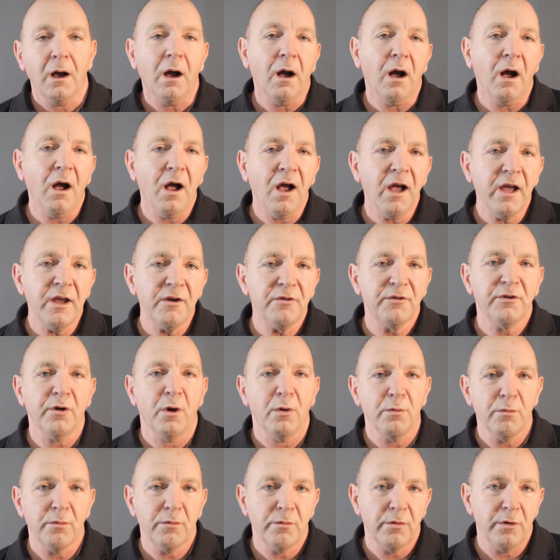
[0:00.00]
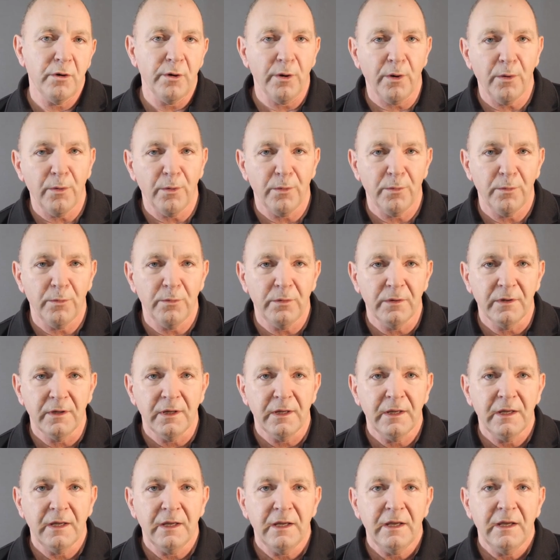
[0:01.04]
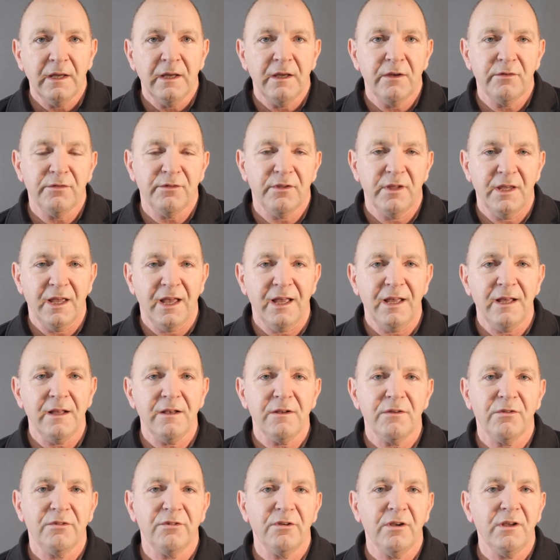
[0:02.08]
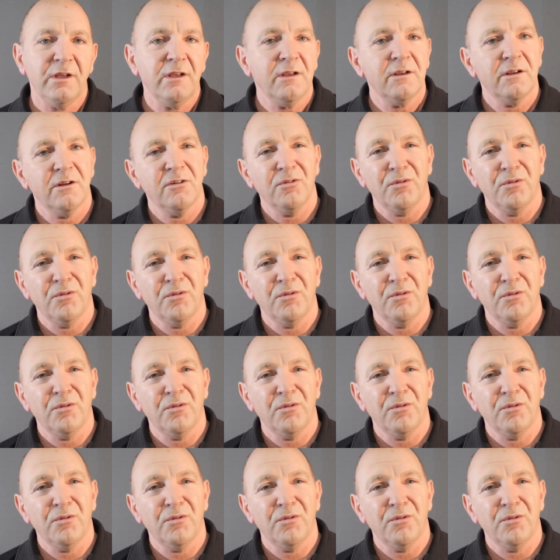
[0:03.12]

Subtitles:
I don't know is the answer